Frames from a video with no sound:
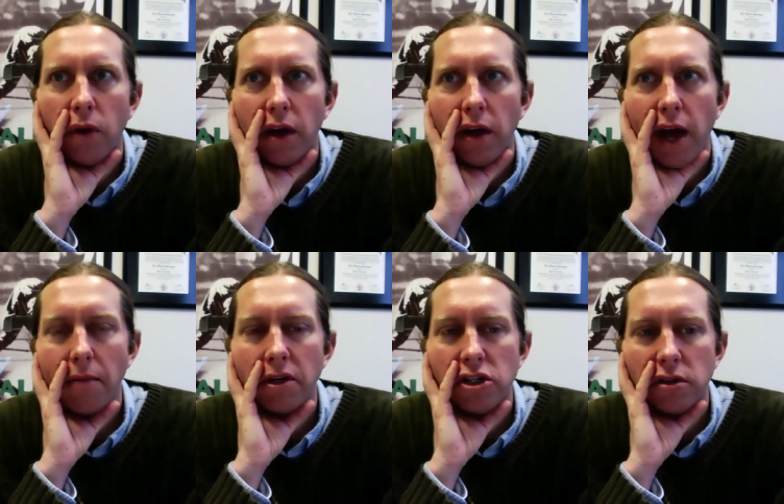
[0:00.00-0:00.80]
how
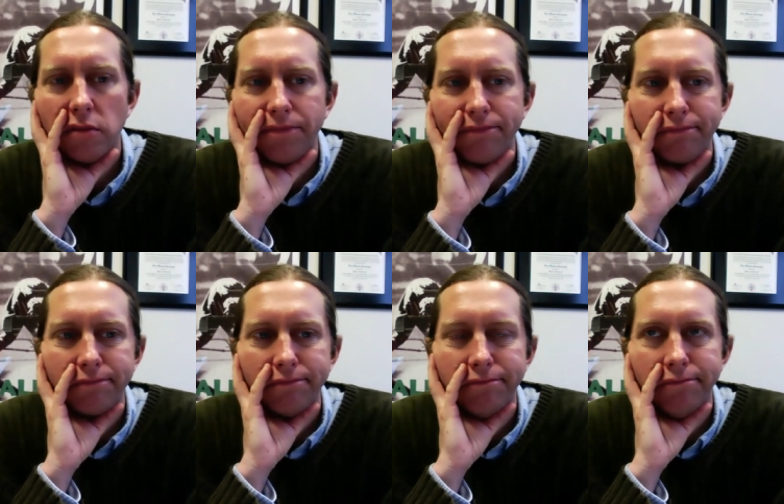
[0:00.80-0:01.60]
much
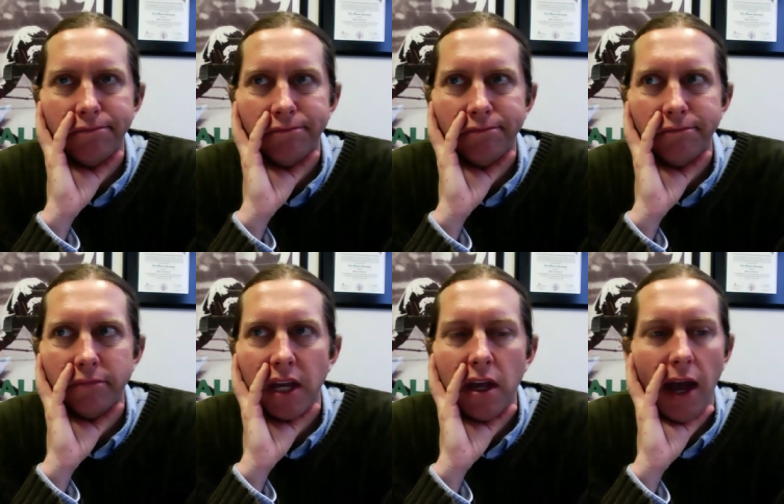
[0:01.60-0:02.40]

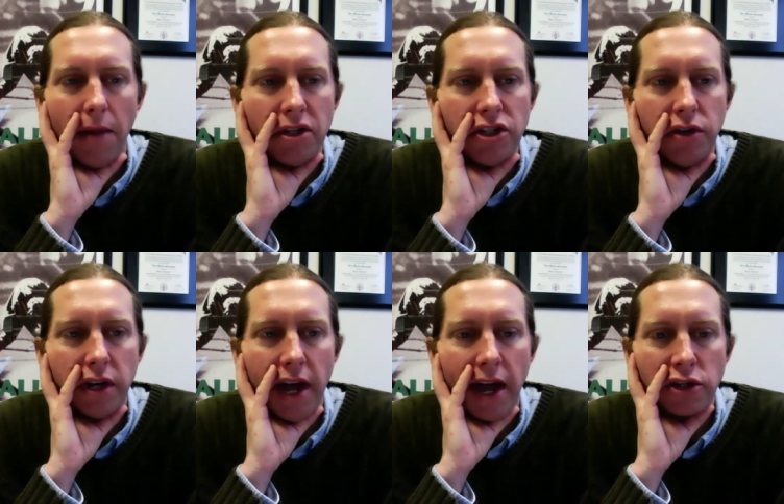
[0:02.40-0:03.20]
you
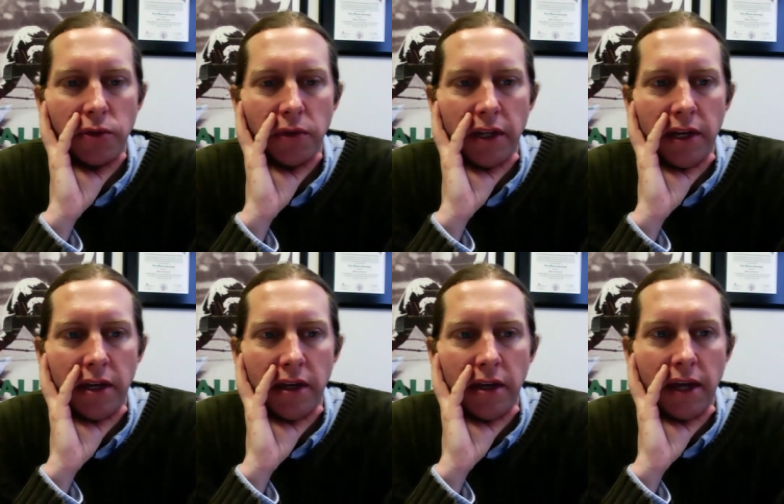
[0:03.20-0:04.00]
can
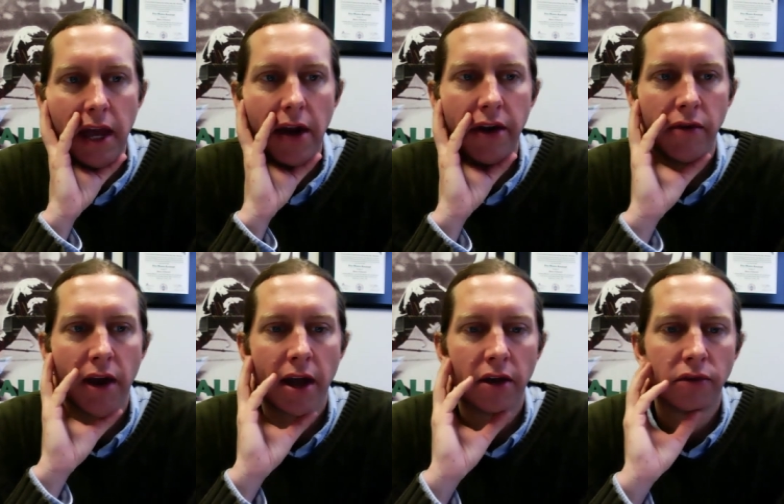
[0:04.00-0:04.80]
actually carry
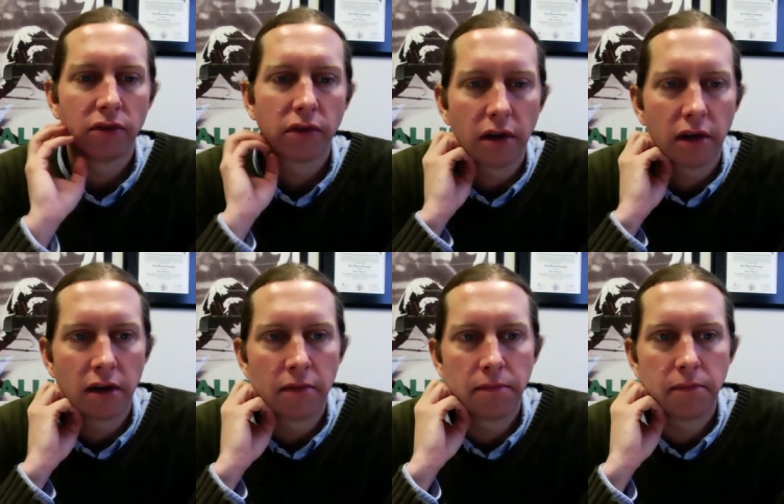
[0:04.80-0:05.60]
around,
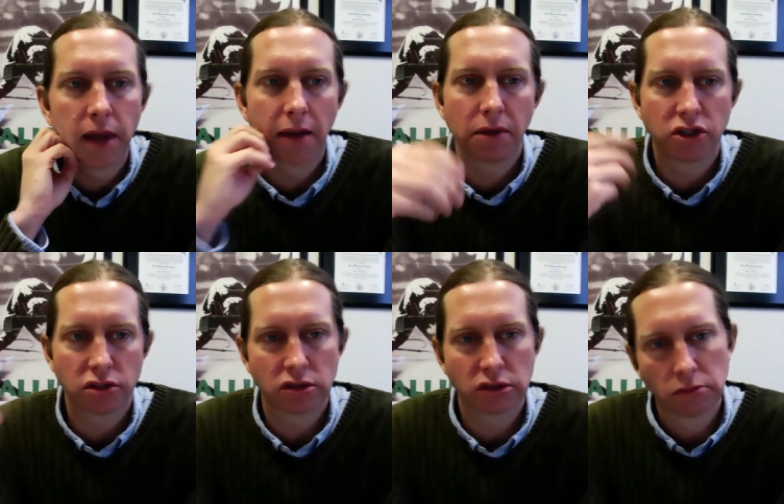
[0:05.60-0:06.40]
how
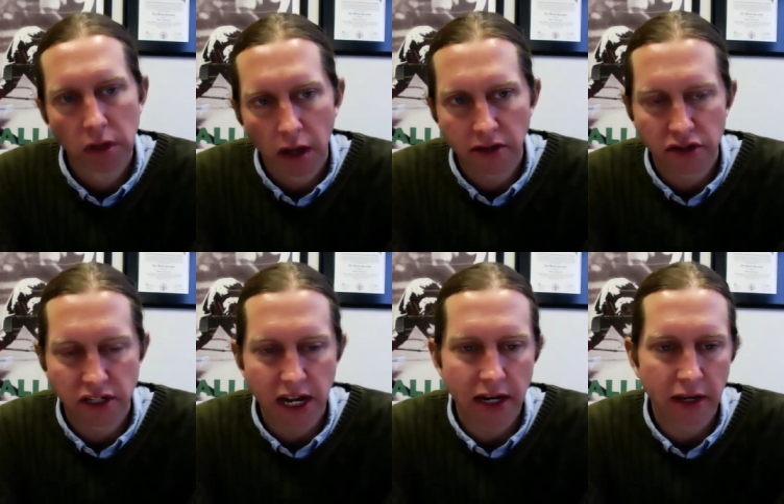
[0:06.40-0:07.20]
much
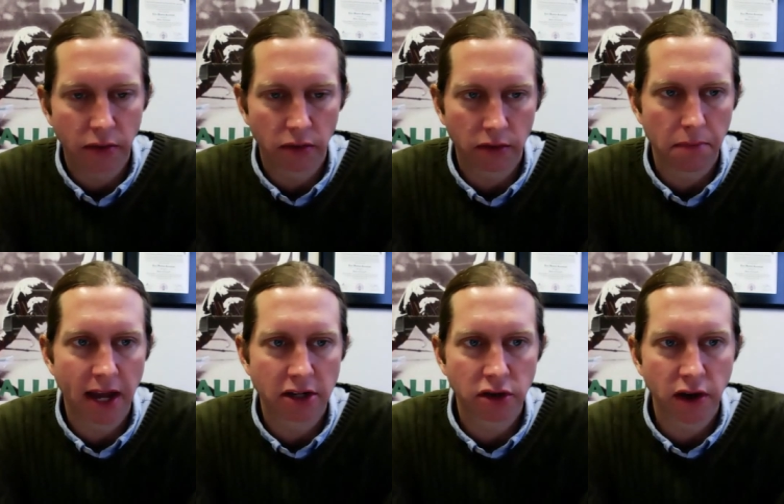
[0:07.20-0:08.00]
understanding or
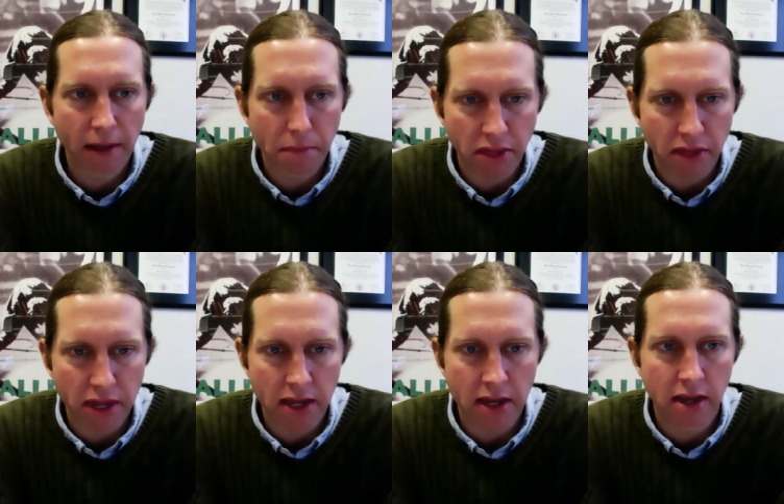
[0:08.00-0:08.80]
compassion or
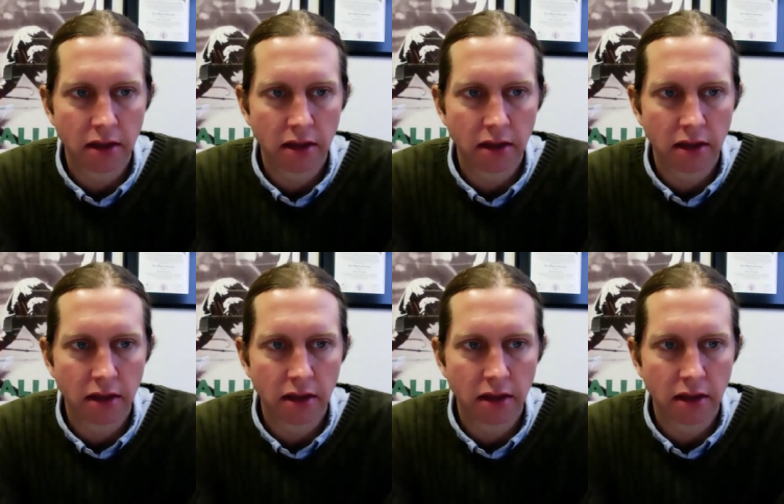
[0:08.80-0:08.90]
empathy